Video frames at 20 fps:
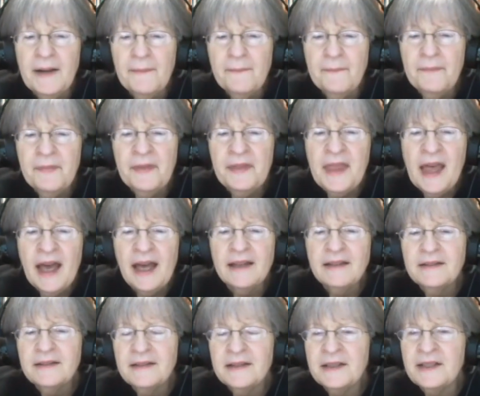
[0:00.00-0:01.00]

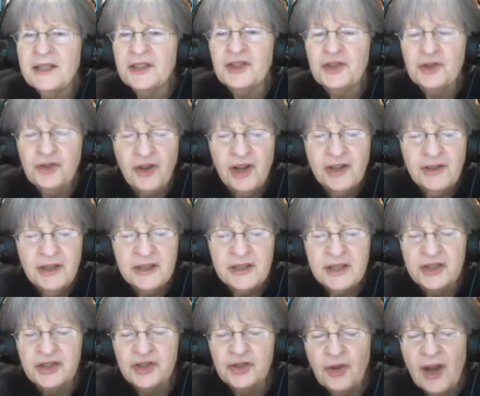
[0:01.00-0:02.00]
that
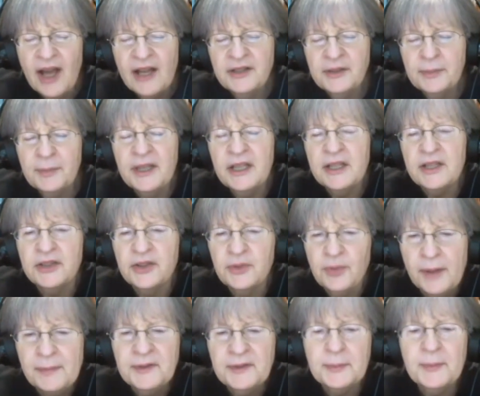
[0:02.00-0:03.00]
distracts me,
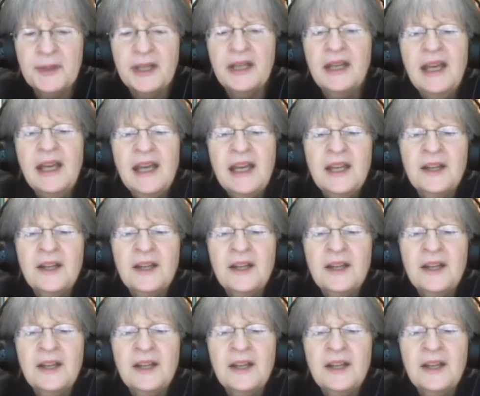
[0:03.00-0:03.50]
disrupts me.